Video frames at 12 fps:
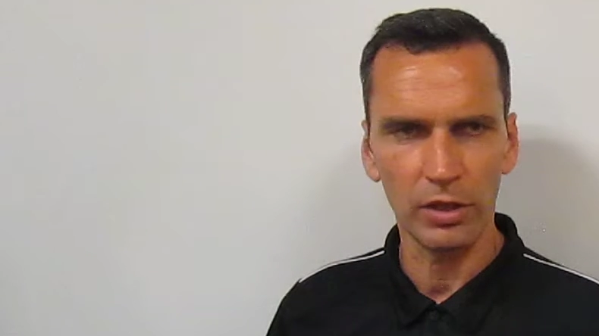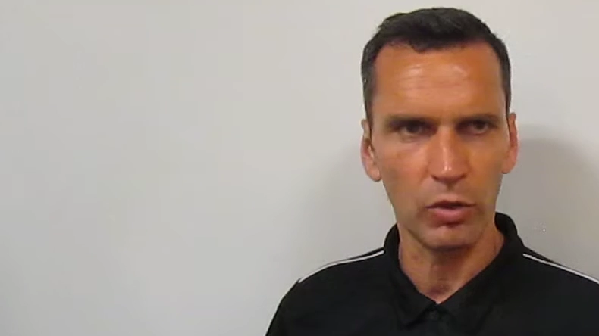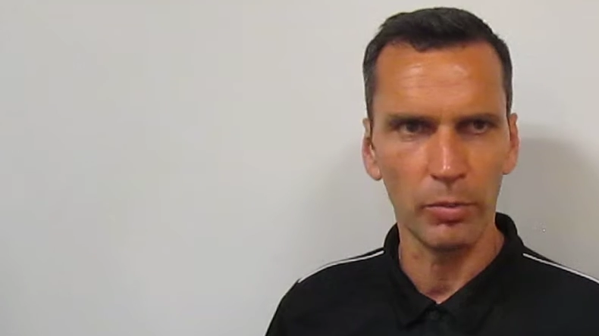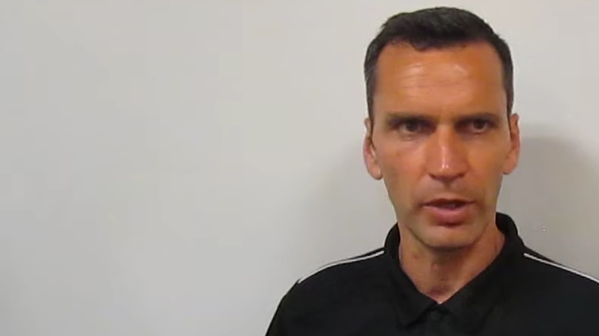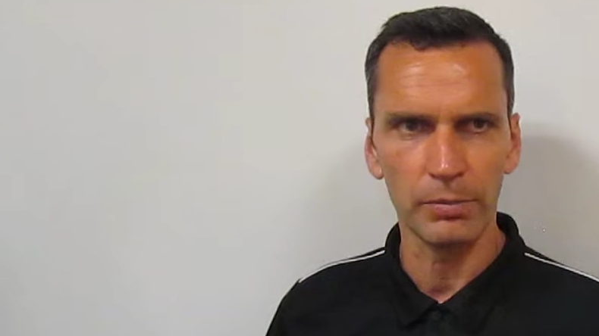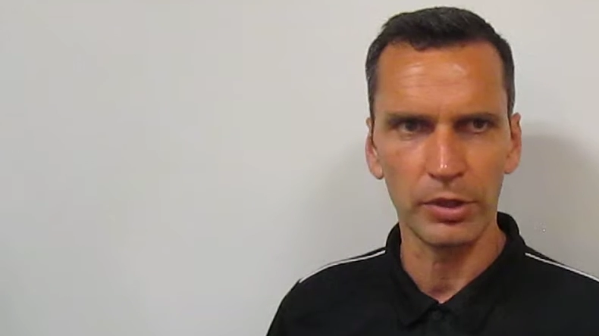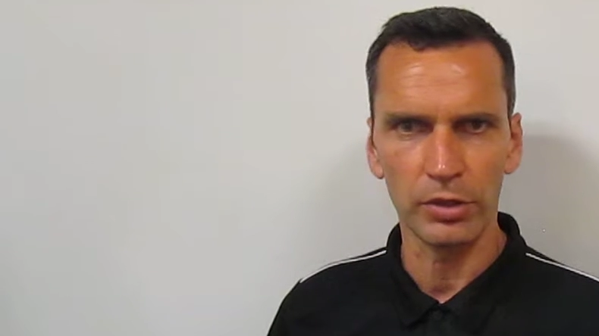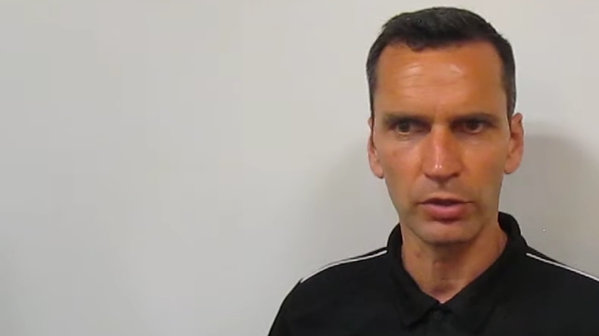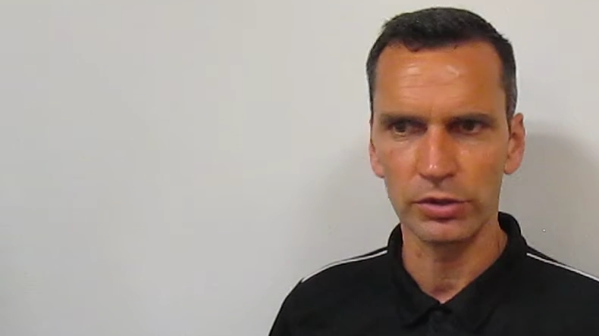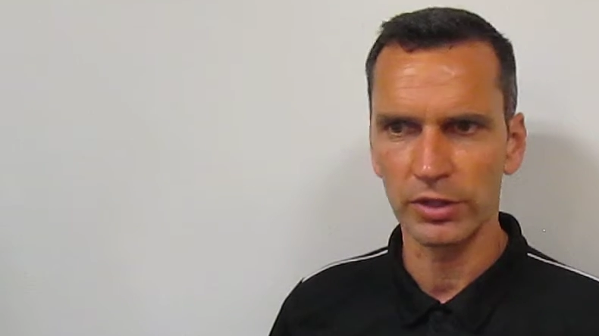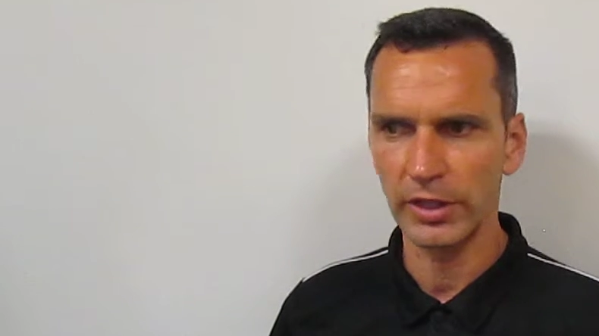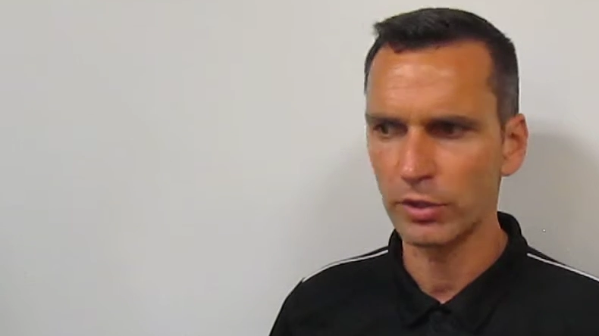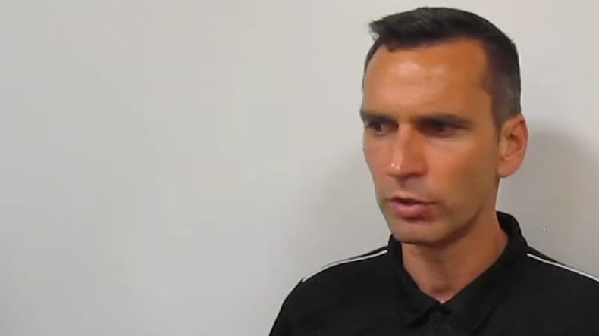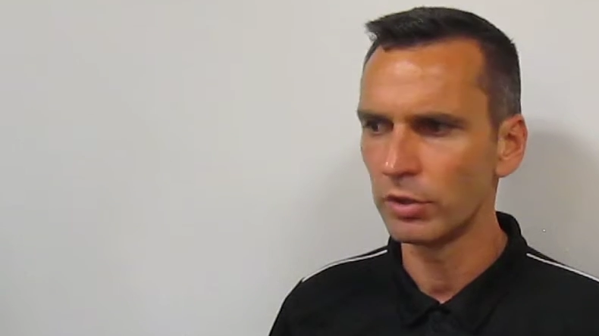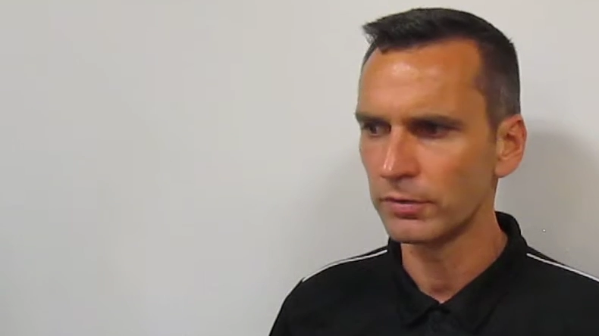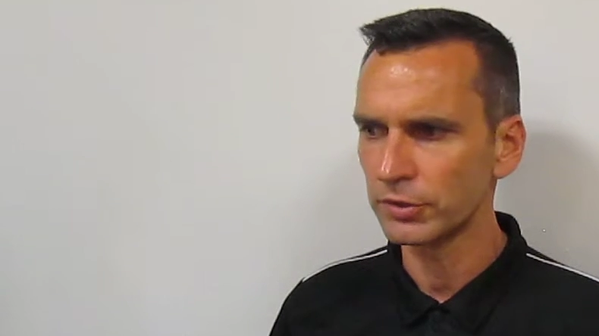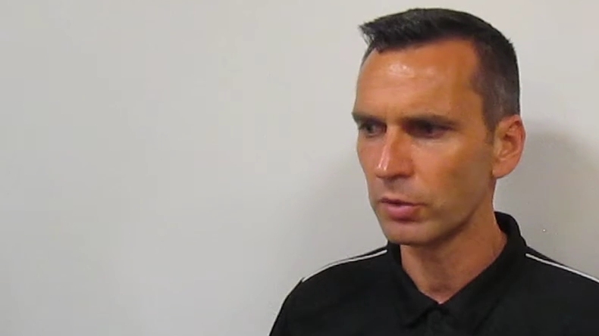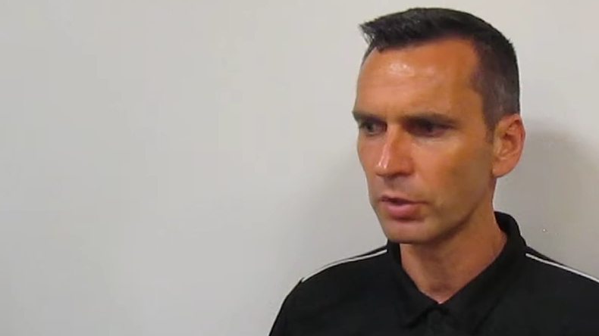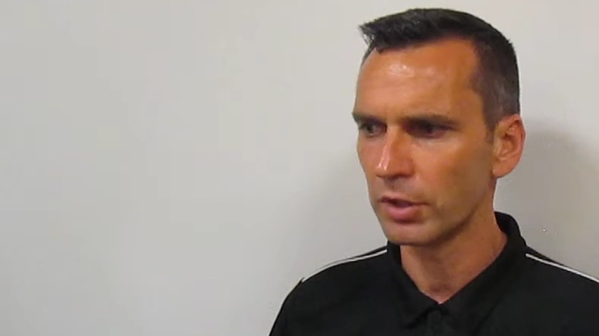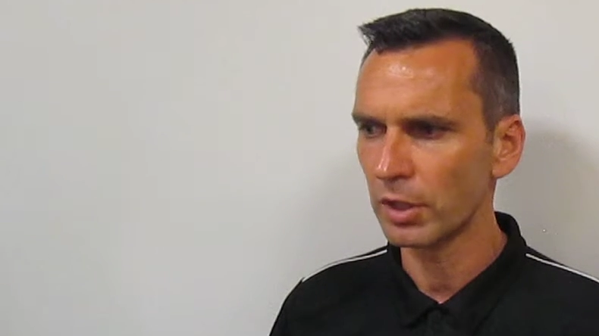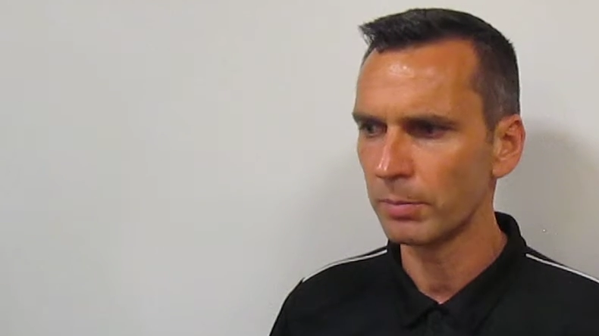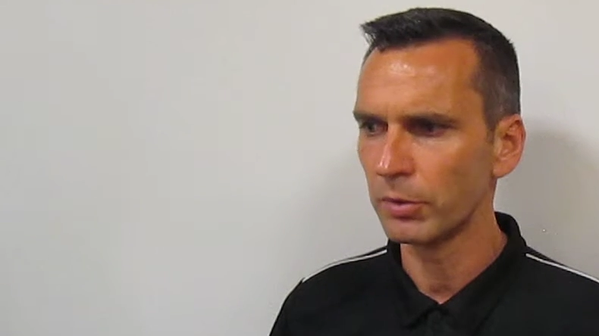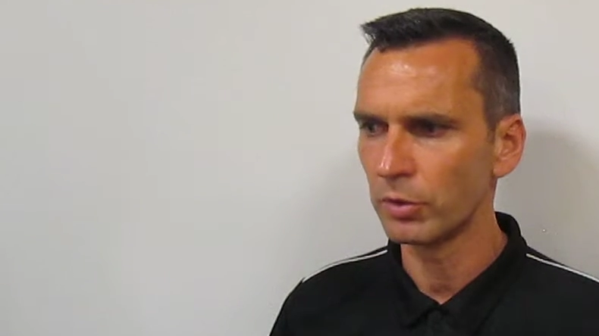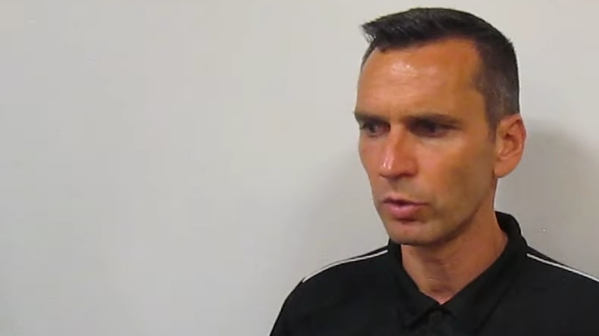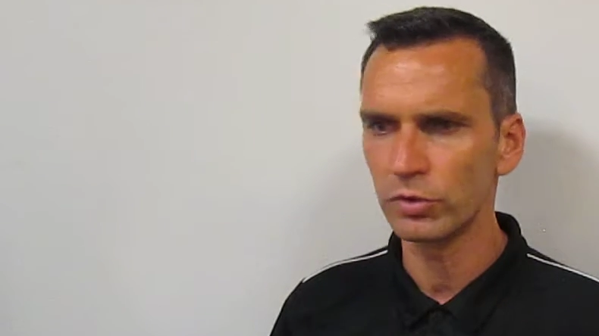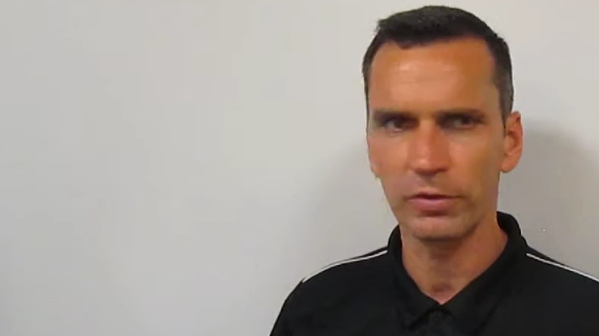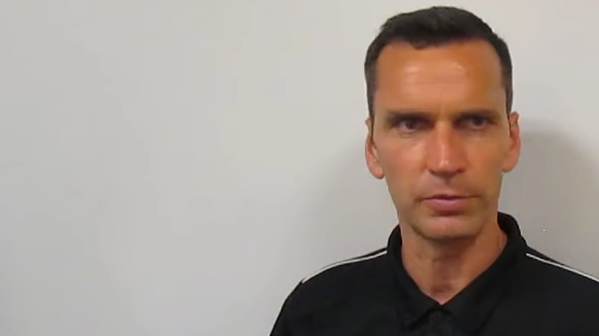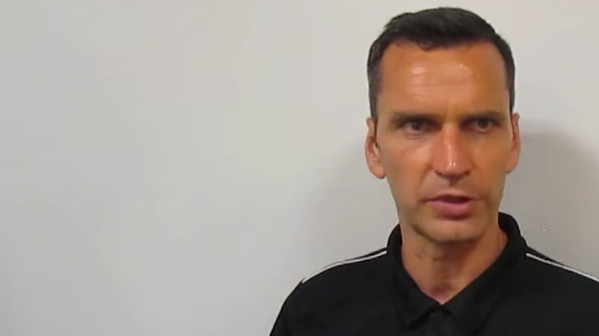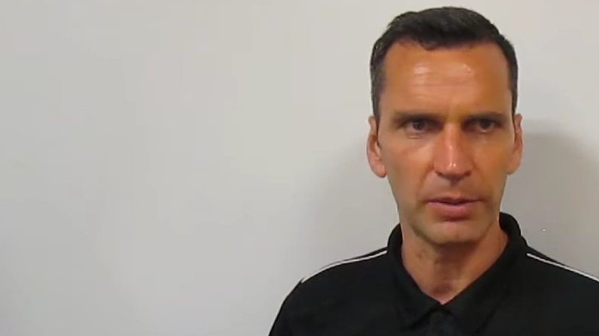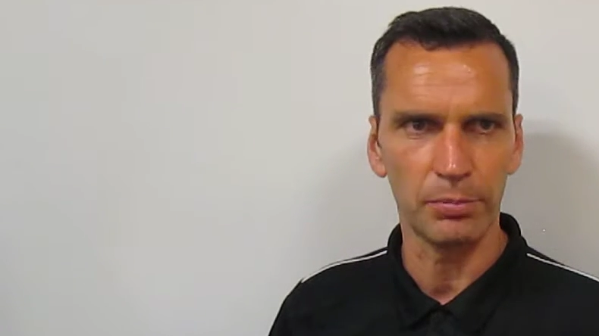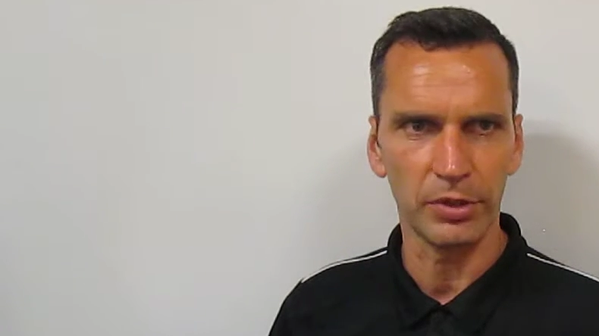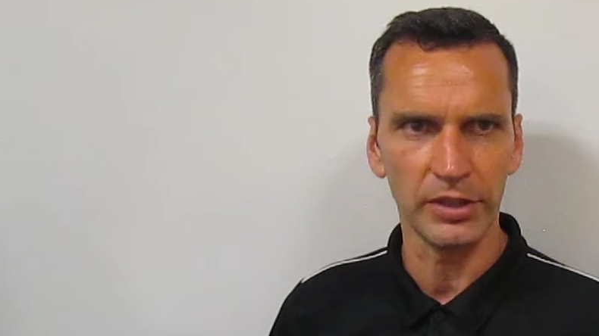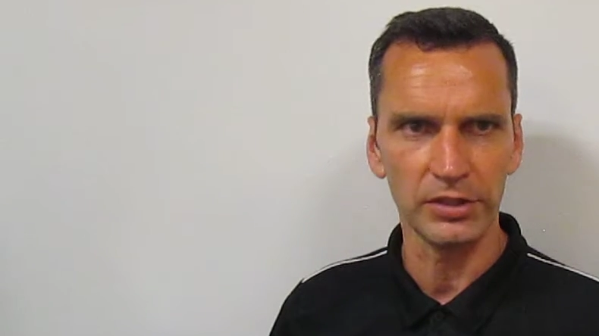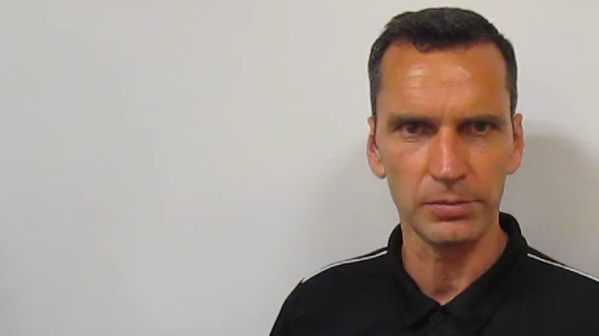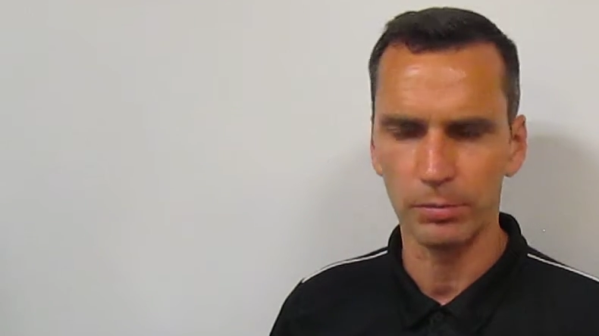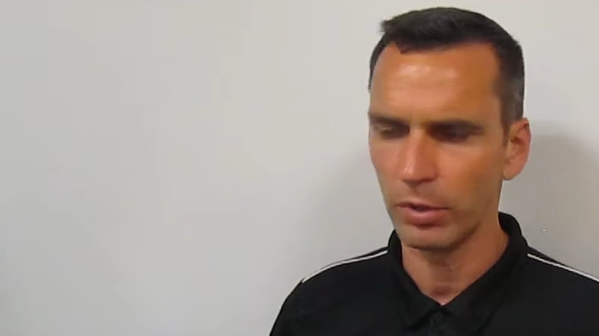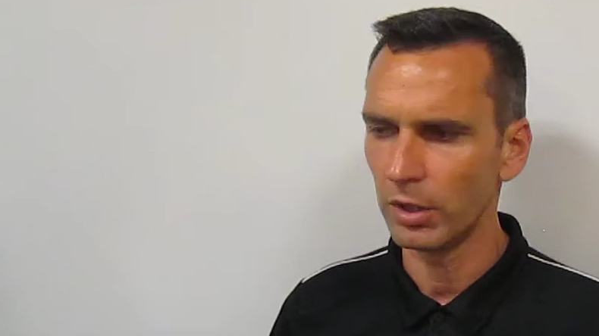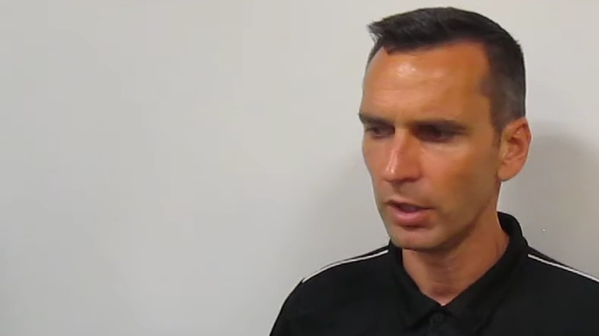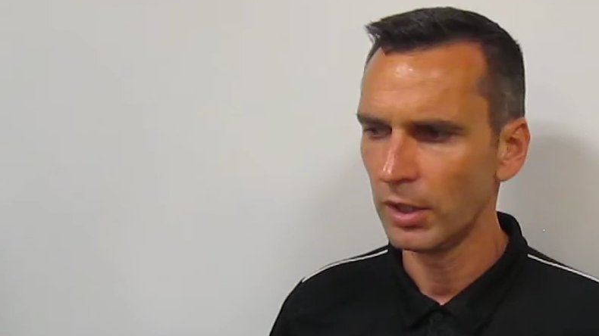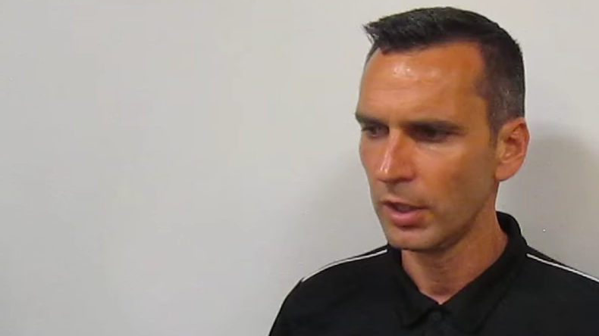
little bit because they could have scored a couple of goals from set plays, but